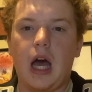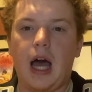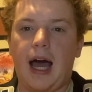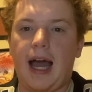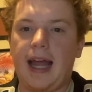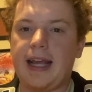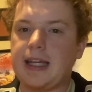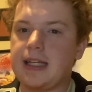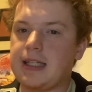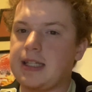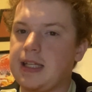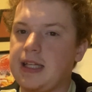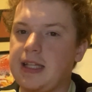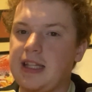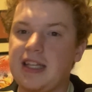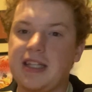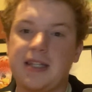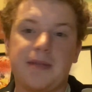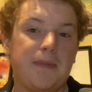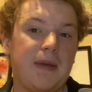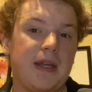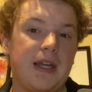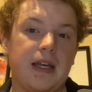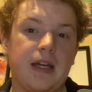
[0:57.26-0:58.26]
I could see
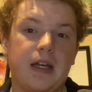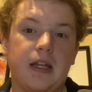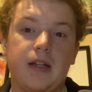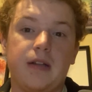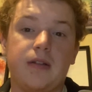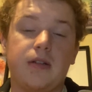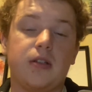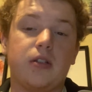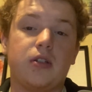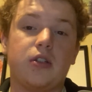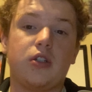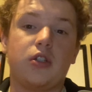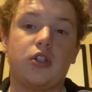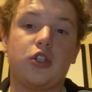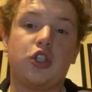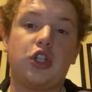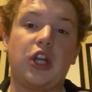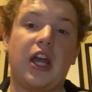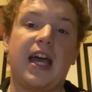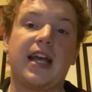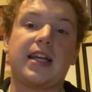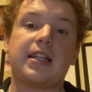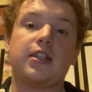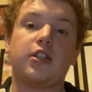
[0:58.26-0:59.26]
this being a
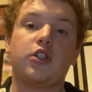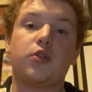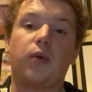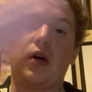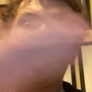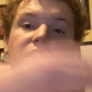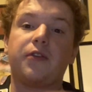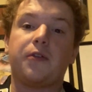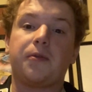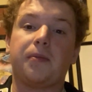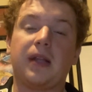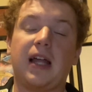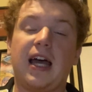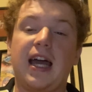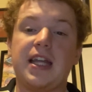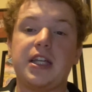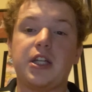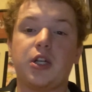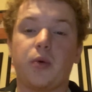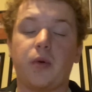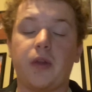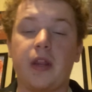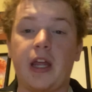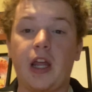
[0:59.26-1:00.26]
Jag situation from
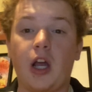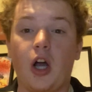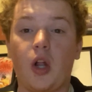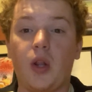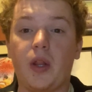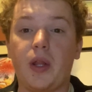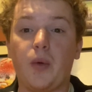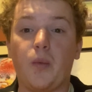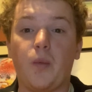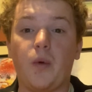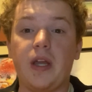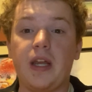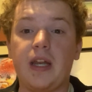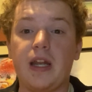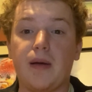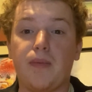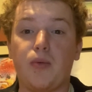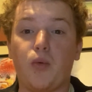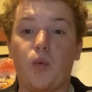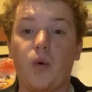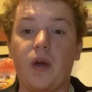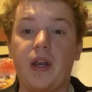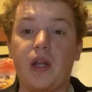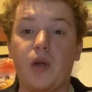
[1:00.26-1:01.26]
last year where they only end
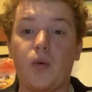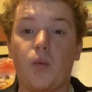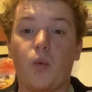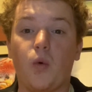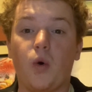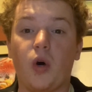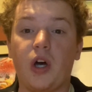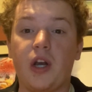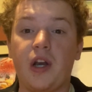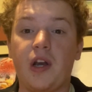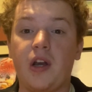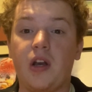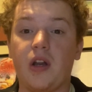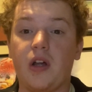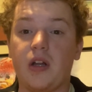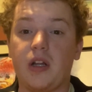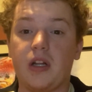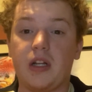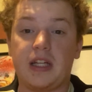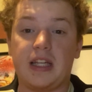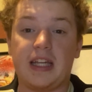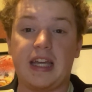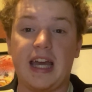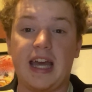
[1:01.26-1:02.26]
up winning one
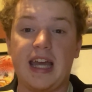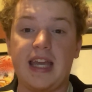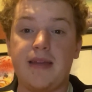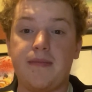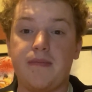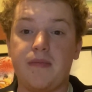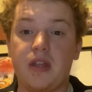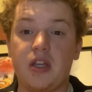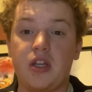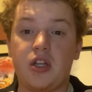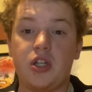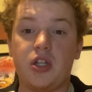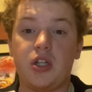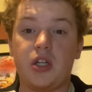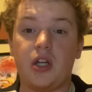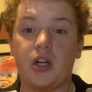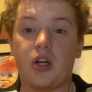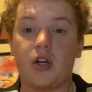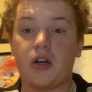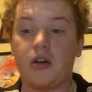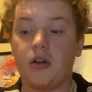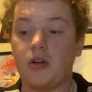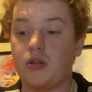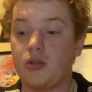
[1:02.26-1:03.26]
game this
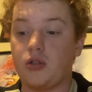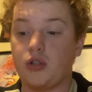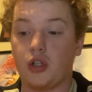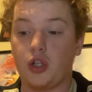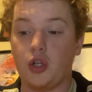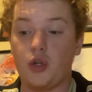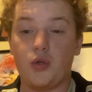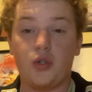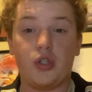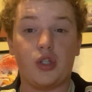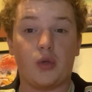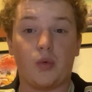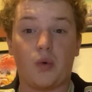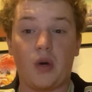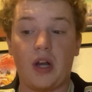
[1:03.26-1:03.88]
year and lose the